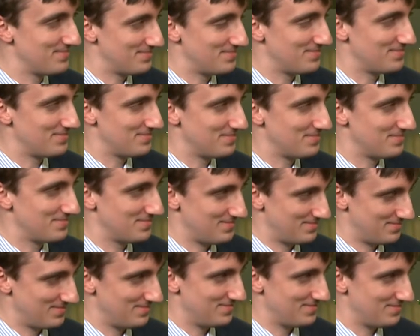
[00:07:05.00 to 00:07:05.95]

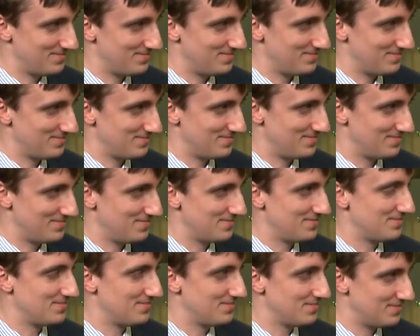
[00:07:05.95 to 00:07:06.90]

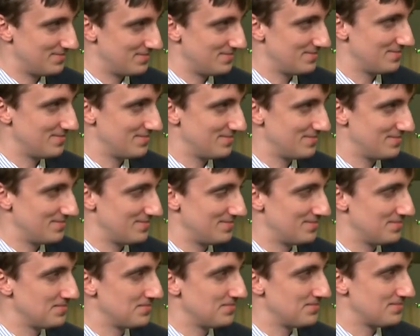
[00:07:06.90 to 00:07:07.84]

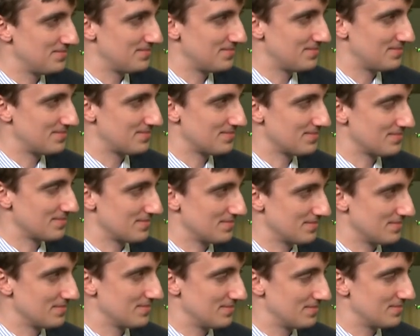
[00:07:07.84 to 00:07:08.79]

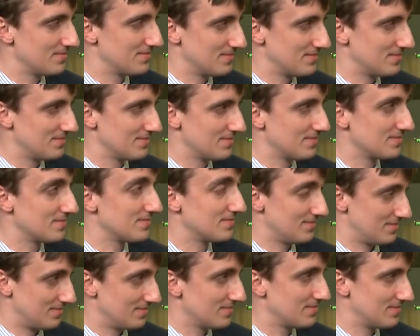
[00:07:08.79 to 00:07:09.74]

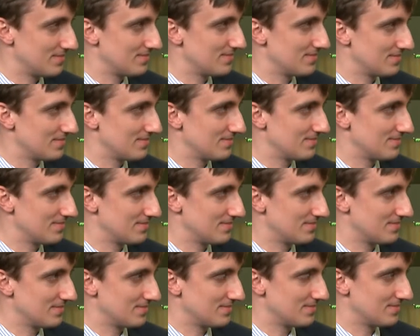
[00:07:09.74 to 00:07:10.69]

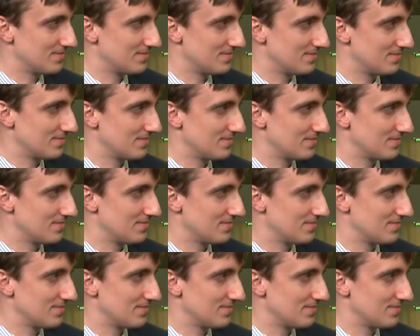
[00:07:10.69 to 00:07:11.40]
(silent)